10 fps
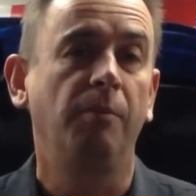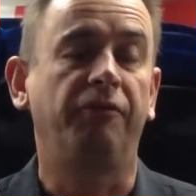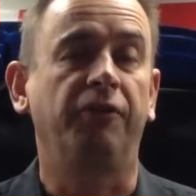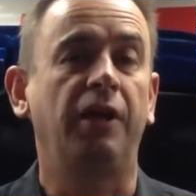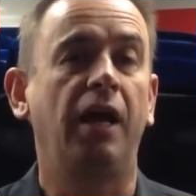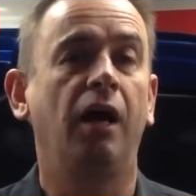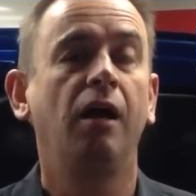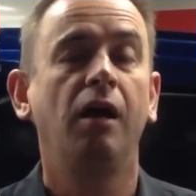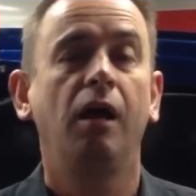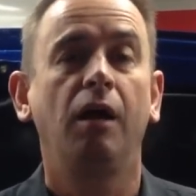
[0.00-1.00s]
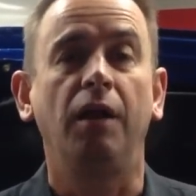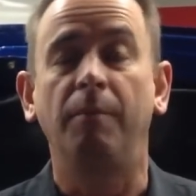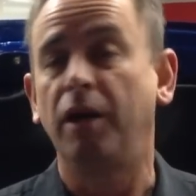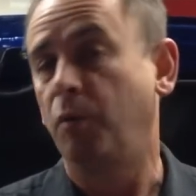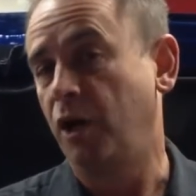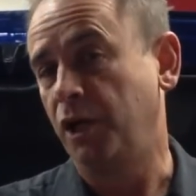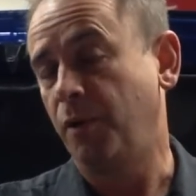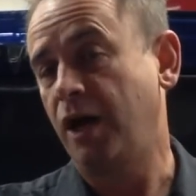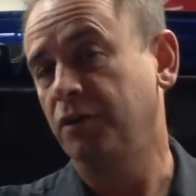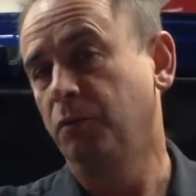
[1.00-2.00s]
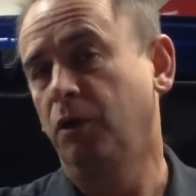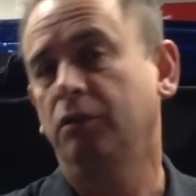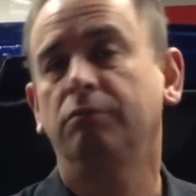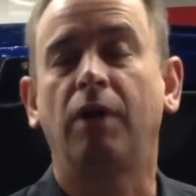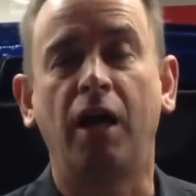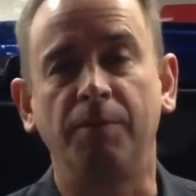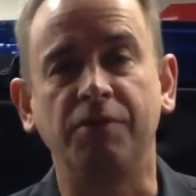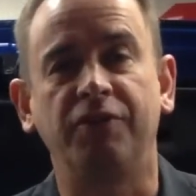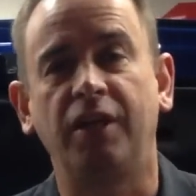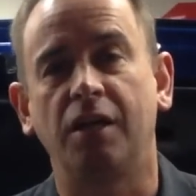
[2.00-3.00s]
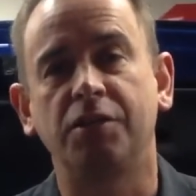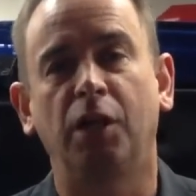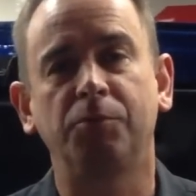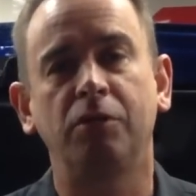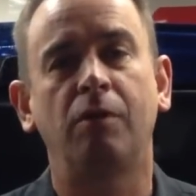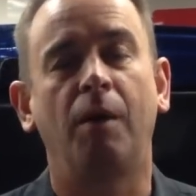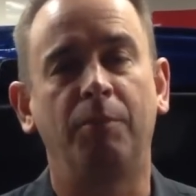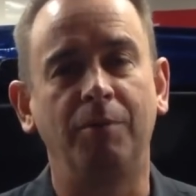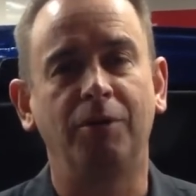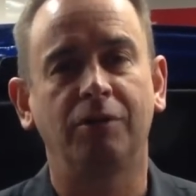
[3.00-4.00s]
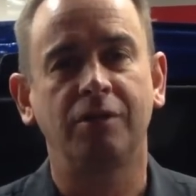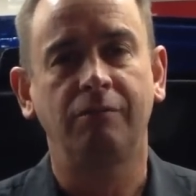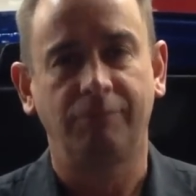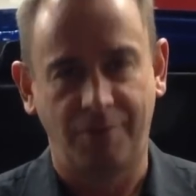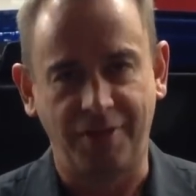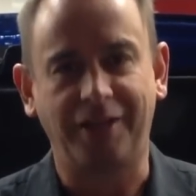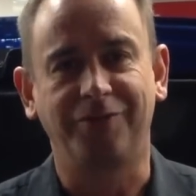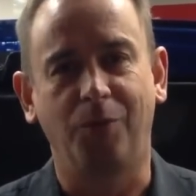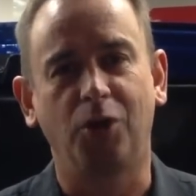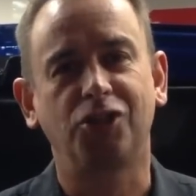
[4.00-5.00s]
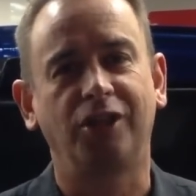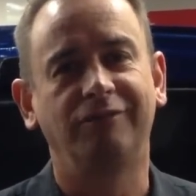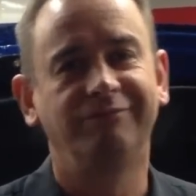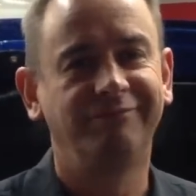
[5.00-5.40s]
But for now, no matter where you are in the world, I hope this video has helped you. I'm Brett Middleton. Thanks for watching.